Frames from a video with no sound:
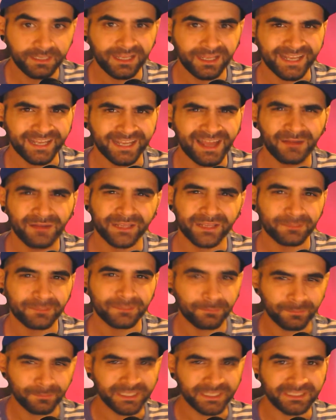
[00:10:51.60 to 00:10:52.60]
and not
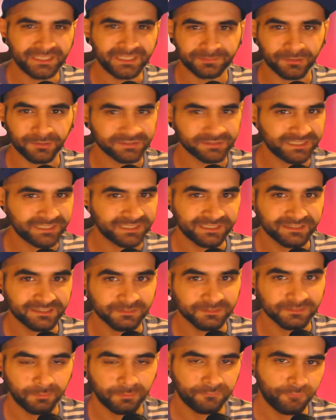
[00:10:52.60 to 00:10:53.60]
each person
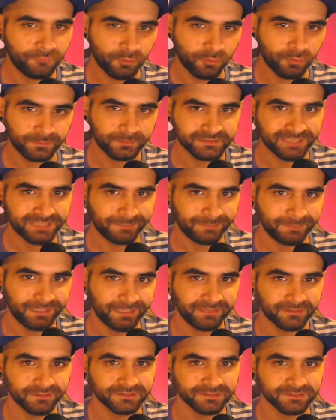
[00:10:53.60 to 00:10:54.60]
doesn't perform the same
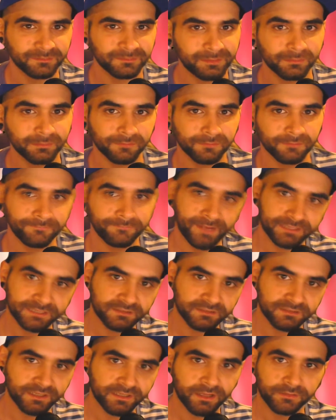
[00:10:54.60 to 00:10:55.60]
either. Some people are
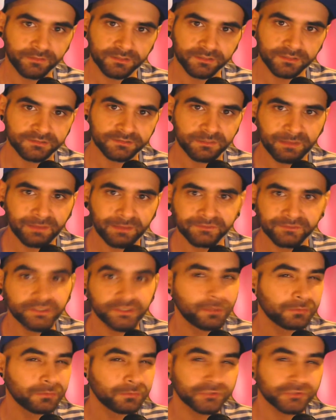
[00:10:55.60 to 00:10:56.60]
faster than others, some have a
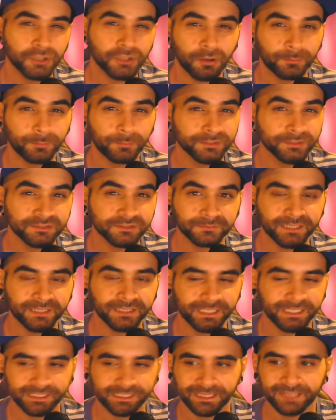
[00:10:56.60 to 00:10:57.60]
double jump or something
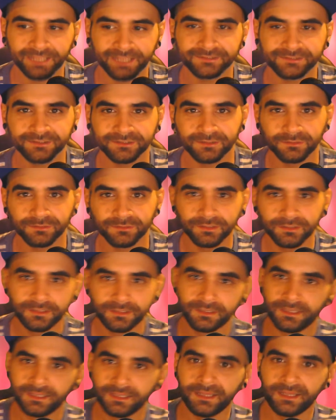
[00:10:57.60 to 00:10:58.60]
like that. So
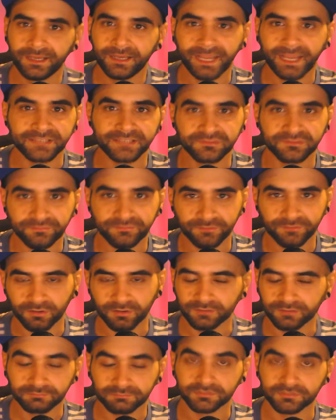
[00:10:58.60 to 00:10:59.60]

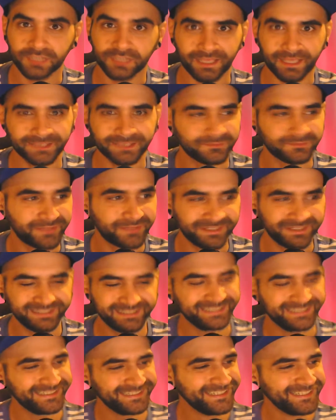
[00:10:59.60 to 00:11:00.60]

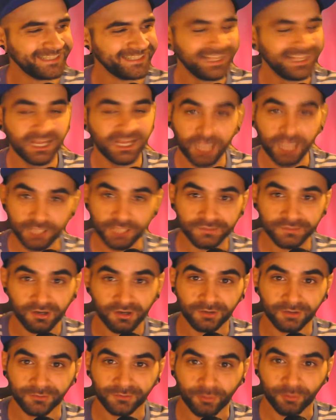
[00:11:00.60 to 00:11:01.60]
Castlevania Contra
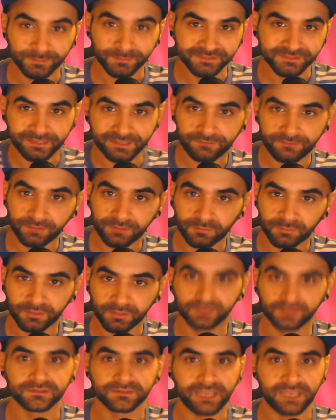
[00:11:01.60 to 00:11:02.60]
Hard Corps is definitely one
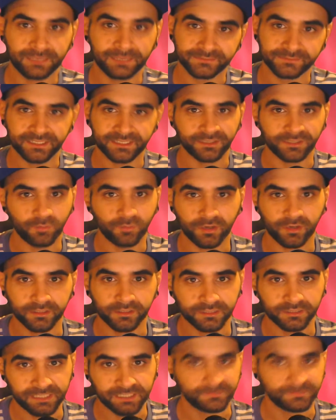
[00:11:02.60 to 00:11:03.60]
of those games that you want
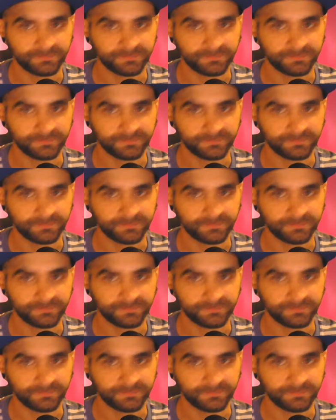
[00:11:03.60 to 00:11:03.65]
to keep